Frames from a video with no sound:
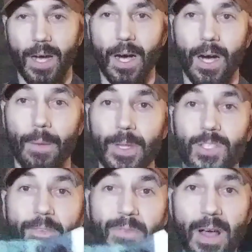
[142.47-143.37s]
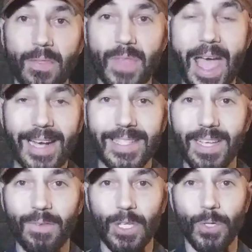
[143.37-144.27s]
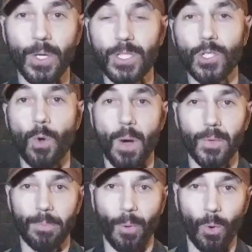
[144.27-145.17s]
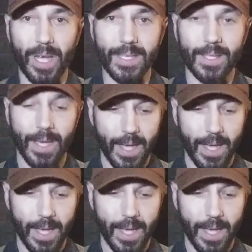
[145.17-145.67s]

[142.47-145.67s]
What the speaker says: It's a fun activity. You can go out with the boys